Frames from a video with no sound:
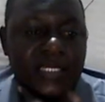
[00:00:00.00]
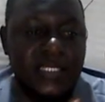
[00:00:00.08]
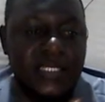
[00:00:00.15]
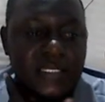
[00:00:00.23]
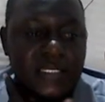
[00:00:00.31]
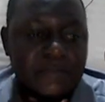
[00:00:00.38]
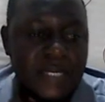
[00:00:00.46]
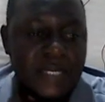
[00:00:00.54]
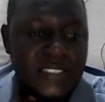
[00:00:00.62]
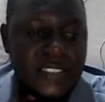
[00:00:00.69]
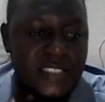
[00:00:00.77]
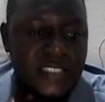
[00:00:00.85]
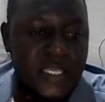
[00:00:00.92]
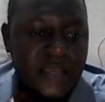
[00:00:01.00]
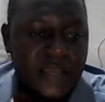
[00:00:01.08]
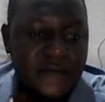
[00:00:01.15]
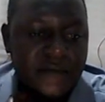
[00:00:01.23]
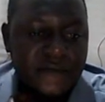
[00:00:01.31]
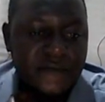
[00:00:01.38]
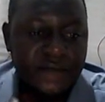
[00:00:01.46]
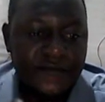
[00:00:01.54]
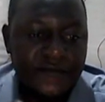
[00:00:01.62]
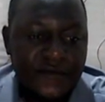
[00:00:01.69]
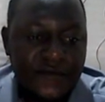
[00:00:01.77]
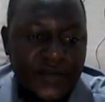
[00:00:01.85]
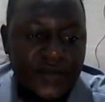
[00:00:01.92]
Then part F,
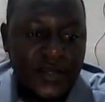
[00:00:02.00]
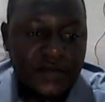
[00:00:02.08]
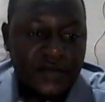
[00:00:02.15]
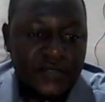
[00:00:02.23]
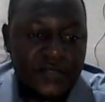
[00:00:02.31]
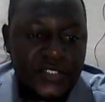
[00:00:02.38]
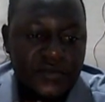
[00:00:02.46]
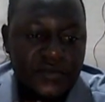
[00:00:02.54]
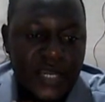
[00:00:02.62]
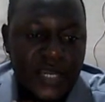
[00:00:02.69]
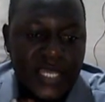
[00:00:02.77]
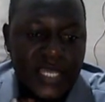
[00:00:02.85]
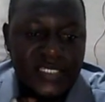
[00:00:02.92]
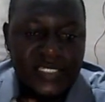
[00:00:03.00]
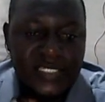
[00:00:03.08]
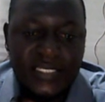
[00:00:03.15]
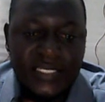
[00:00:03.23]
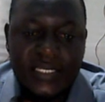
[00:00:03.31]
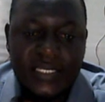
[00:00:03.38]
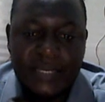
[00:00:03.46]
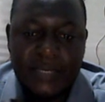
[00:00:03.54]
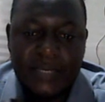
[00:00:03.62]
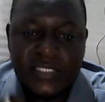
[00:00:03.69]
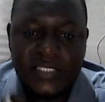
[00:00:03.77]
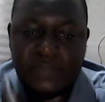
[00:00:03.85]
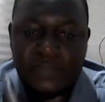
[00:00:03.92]
we should add slide
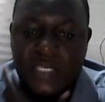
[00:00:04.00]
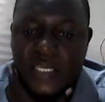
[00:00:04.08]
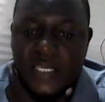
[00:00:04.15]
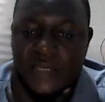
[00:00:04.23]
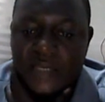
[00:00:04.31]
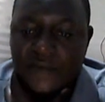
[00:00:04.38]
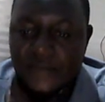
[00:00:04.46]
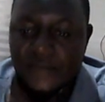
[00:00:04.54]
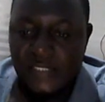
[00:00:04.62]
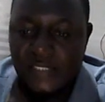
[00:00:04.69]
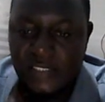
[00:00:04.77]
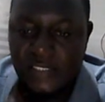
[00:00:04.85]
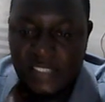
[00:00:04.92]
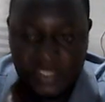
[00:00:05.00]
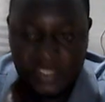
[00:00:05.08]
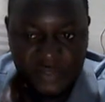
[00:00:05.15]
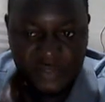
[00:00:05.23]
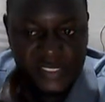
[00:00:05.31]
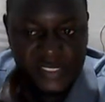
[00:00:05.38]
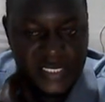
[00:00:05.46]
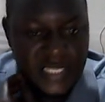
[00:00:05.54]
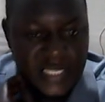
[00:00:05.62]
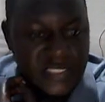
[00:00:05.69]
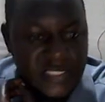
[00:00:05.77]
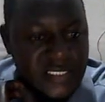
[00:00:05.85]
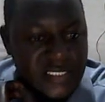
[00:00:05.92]
numbers beginning from the second
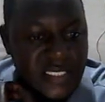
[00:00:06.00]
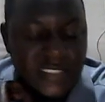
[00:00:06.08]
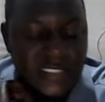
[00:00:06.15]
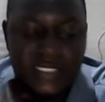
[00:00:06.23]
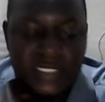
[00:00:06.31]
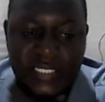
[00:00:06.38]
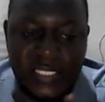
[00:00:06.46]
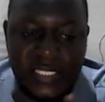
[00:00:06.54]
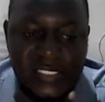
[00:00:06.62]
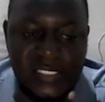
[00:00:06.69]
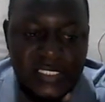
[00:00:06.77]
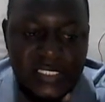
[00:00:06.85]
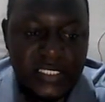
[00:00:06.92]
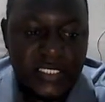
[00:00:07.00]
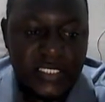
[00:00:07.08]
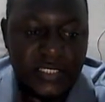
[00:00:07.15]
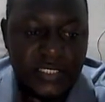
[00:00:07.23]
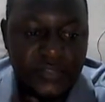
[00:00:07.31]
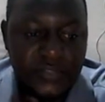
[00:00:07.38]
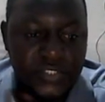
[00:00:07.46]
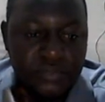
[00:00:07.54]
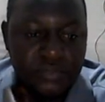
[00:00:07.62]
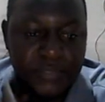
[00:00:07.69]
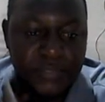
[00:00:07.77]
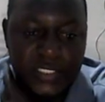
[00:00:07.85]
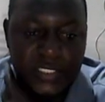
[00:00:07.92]
slide. Then lastly, we should
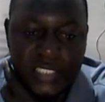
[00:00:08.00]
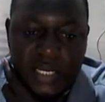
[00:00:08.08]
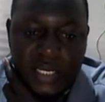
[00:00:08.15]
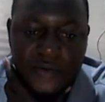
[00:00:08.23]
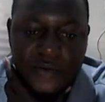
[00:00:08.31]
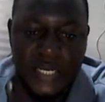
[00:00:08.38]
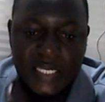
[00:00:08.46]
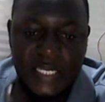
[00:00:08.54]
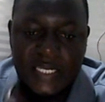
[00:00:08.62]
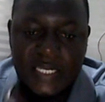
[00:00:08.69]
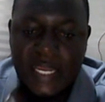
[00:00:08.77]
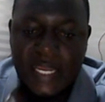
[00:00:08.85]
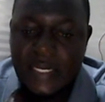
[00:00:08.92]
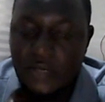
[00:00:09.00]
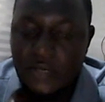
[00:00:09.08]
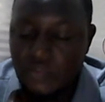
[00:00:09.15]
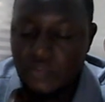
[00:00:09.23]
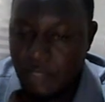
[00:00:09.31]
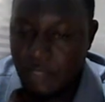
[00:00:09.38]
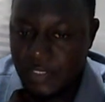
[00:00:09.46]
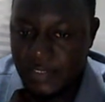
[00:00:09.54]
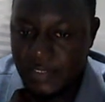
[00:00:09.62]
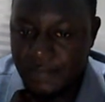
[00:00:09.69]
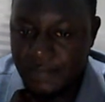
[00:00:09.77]
print our work in handout mode.